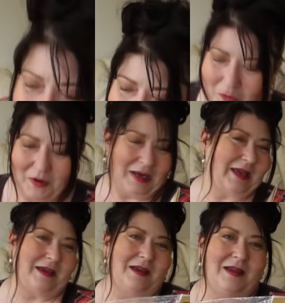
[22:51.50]
grow,
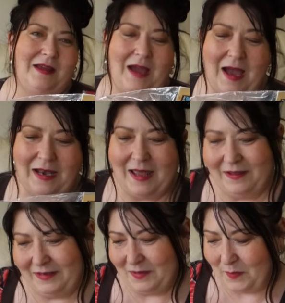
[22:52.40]
like I
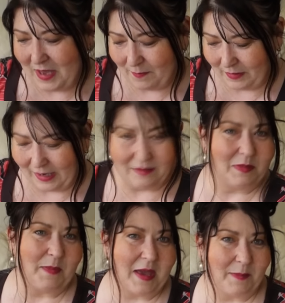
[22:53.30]
left the baby,
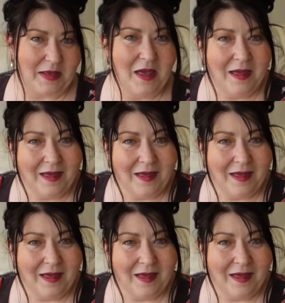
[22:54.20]
like the baby,